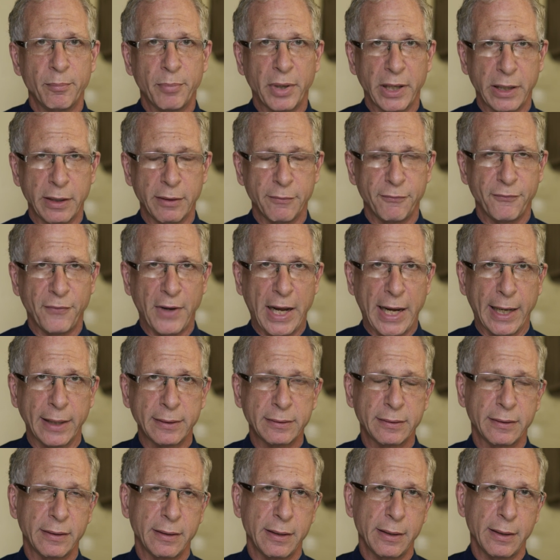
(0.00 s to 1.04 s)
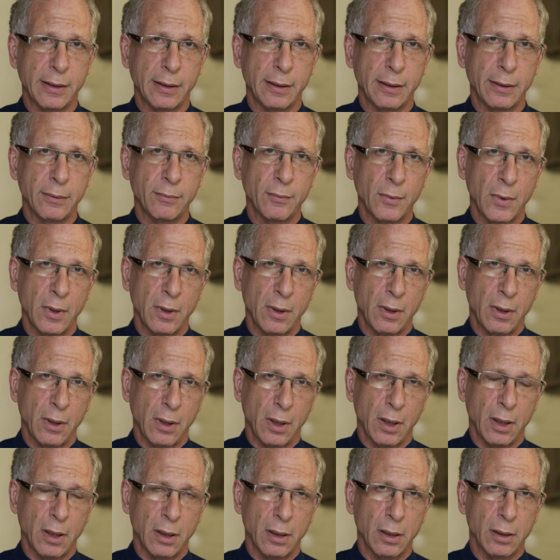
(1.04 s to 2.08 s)
But in fact, the
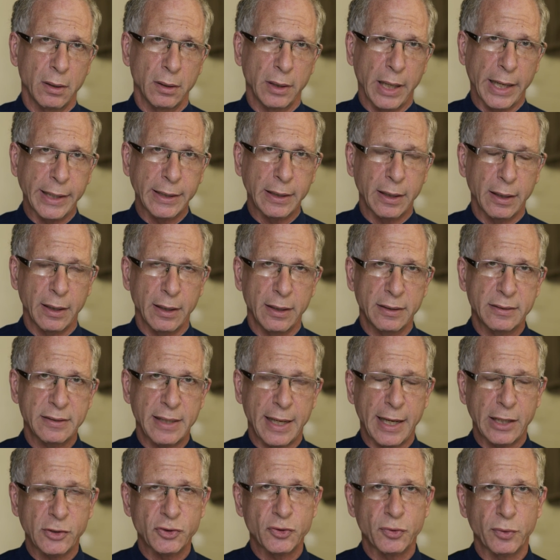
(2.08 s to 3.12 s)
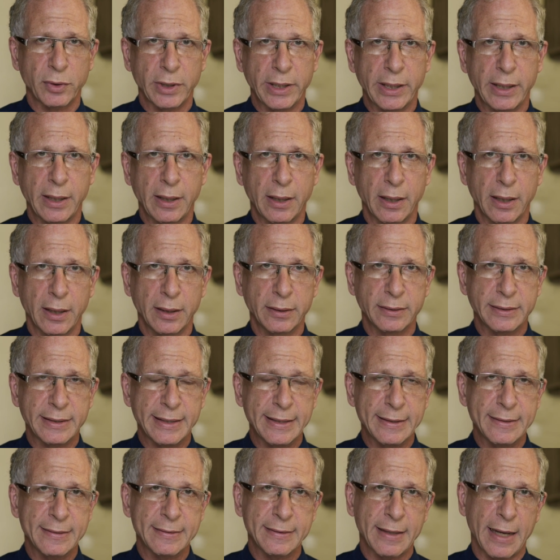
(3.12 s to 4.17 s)
Leica is actually a
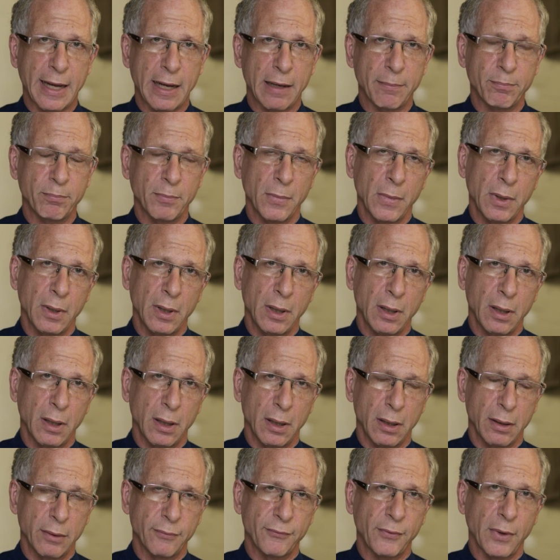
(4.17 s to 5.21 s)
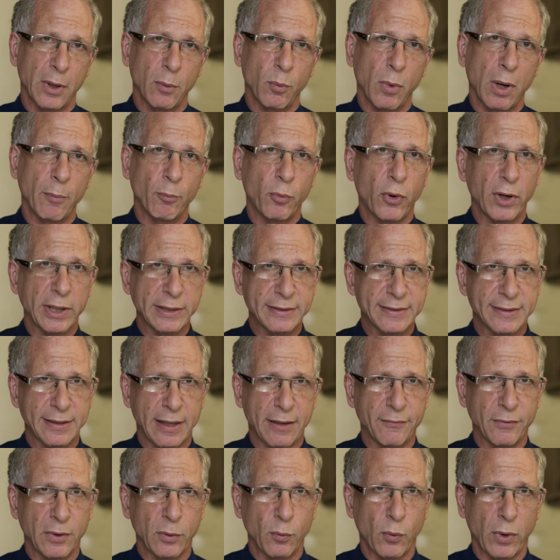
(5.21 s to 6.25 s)
T-stop of
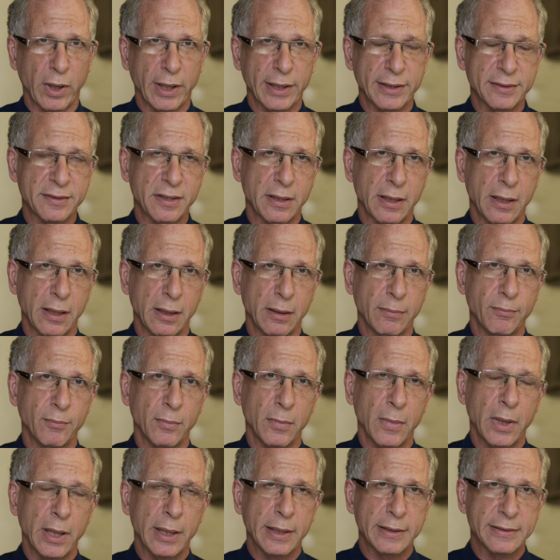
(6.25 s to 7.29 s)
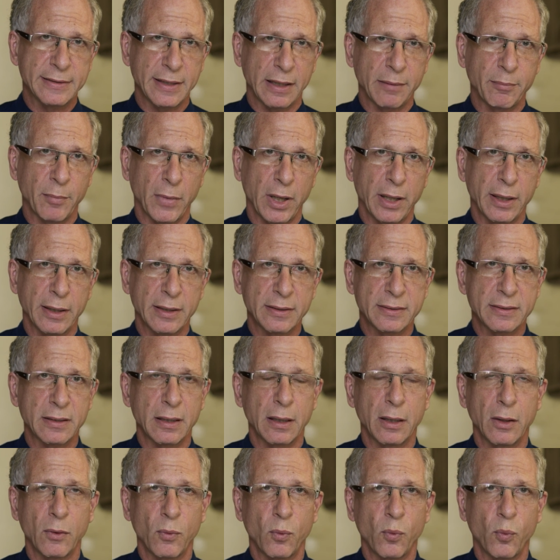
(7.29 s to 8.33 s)
1.7, whereas the Sigma is
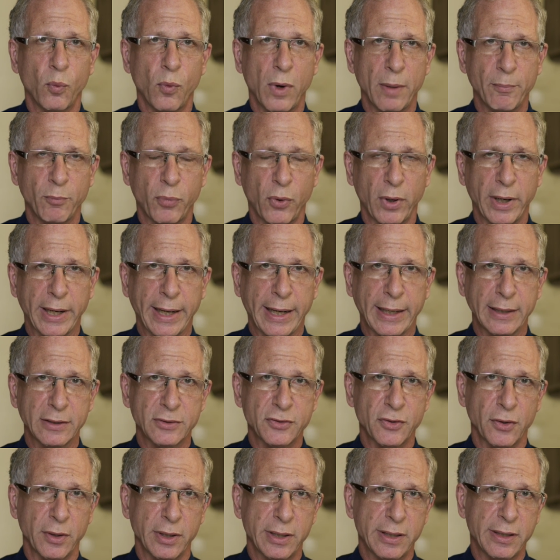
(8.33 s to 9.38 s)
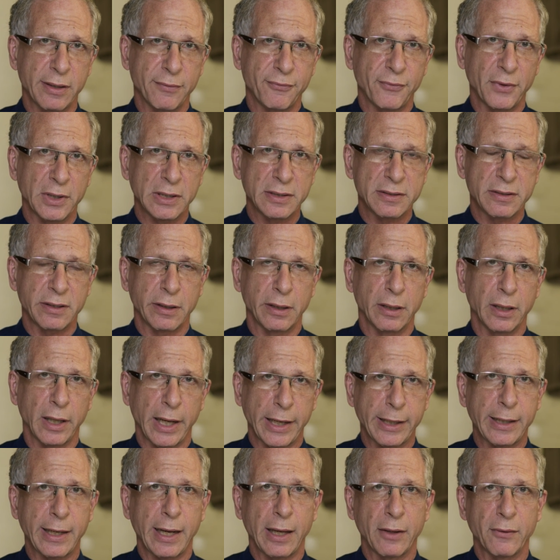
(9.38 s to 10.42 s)
1.8. So the difference in
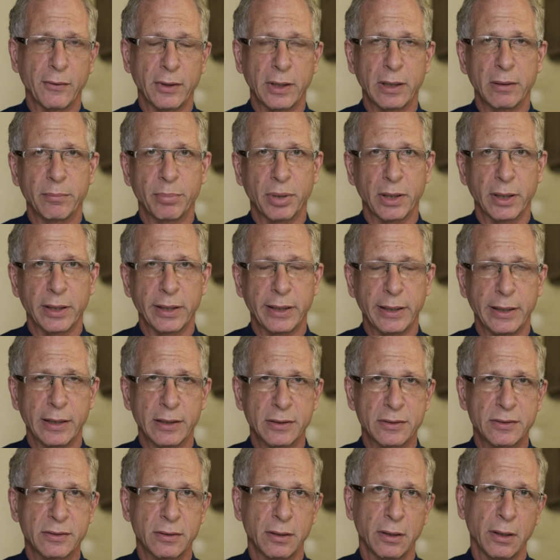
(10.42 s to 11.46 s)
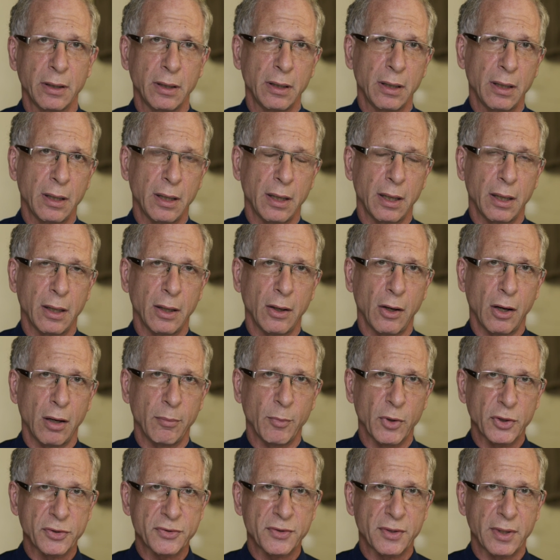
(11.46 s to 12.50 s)
light gathering ability is
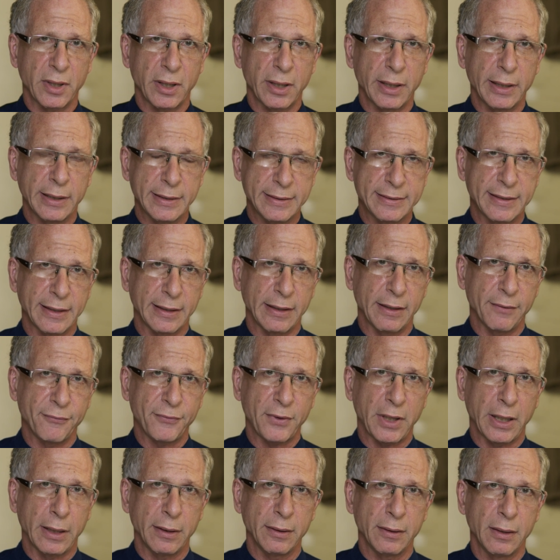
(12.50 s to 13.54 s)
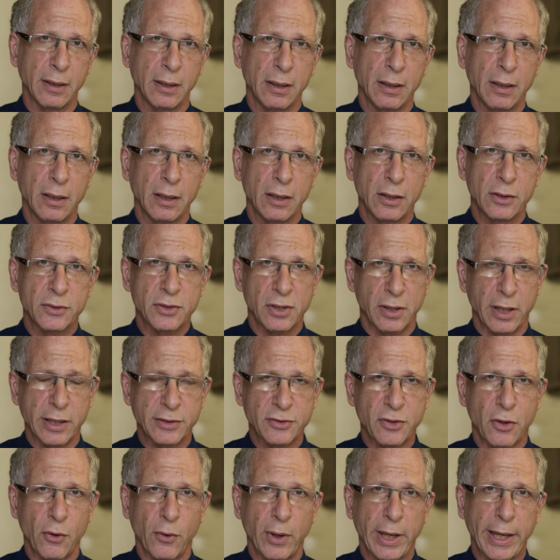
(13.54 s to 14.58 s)
almost insignificant. So
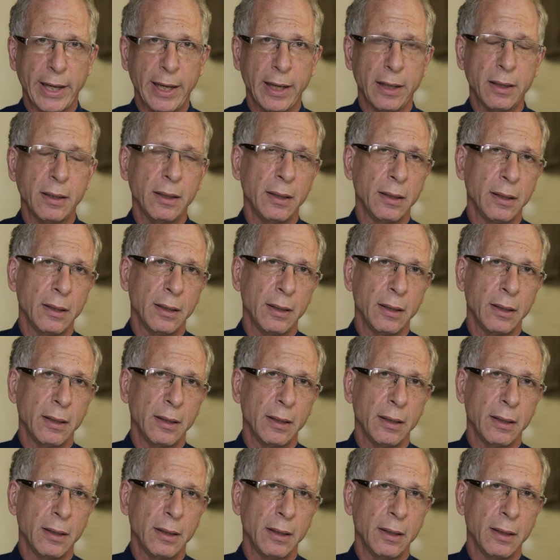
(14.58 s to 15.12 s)
let's go ahead.